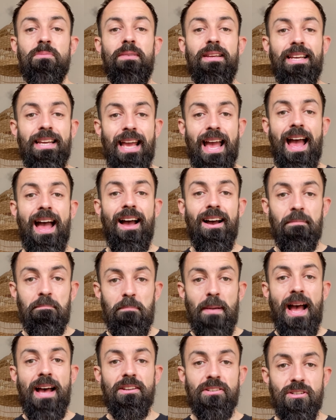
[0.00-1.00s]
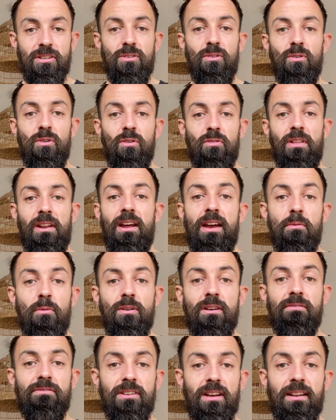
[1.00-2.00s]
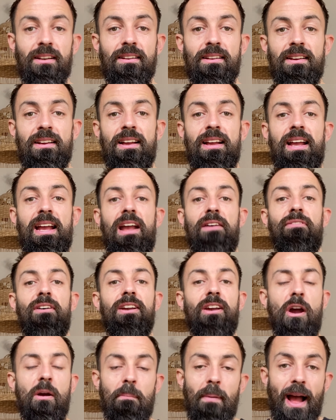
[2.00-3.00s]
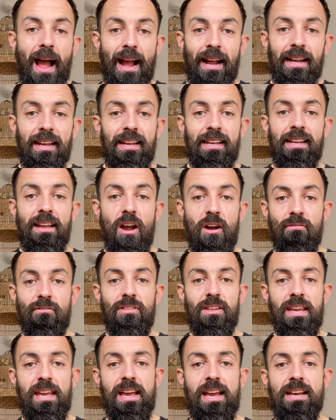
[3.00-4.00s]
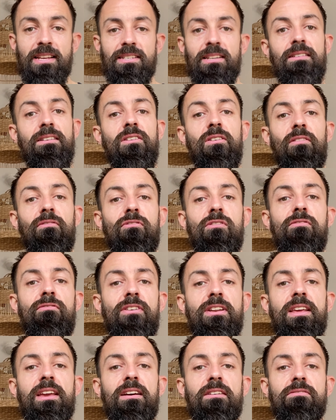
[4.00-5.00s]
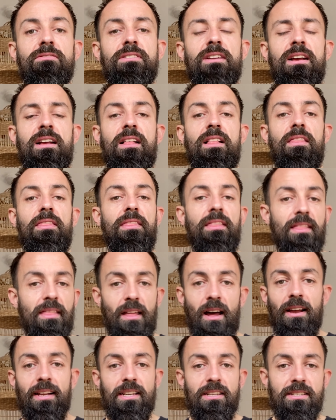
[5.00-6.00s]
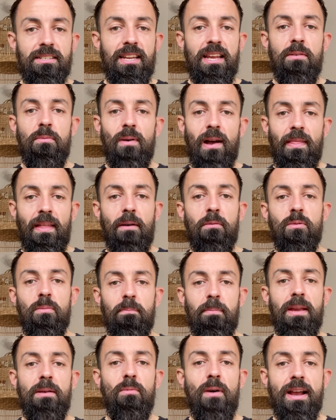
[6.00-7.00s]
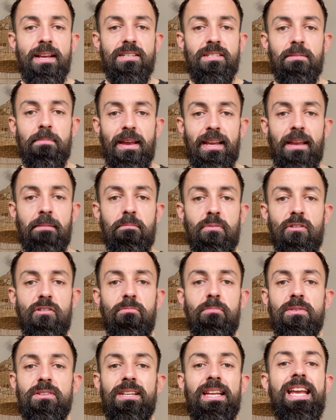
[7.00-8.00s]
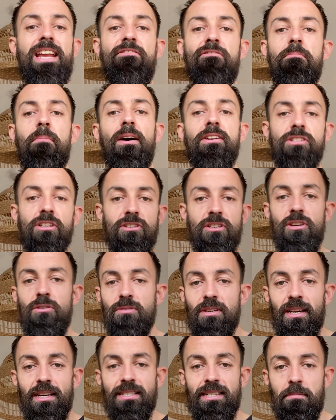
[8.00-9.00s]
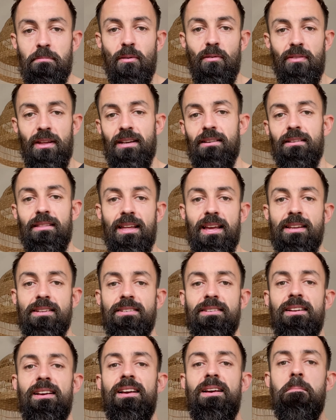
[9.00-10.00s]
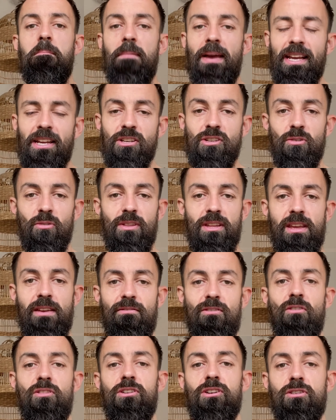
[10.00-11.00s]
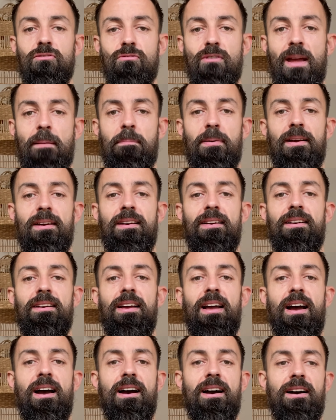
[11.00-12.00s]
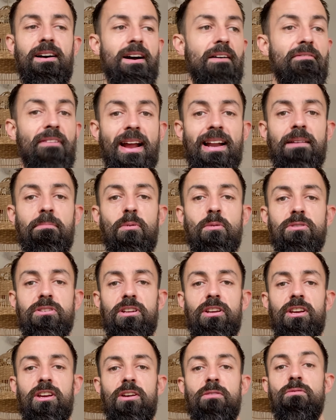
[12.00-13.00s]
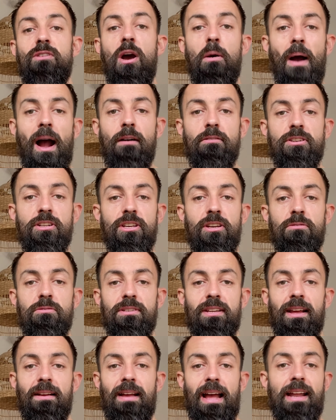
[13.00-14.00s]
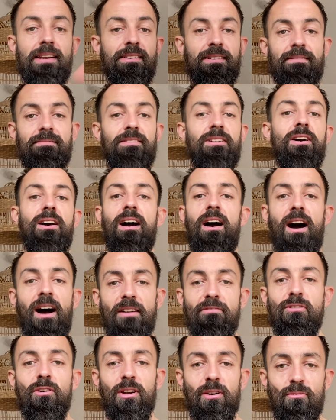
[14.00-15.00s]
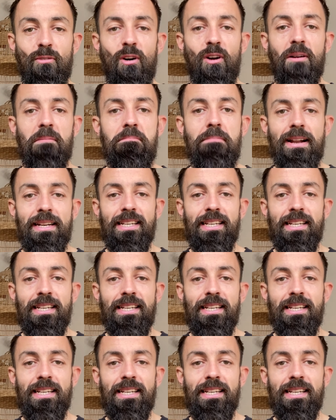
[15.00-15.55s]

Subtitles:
me get a better score than I would have done. If I go back over the years and look through videos, I can see where there would be ways to make improvements, even by just using a simple thing like this, making sure that you've got the grip available to you, know how to use it. And look, I've got it wrong many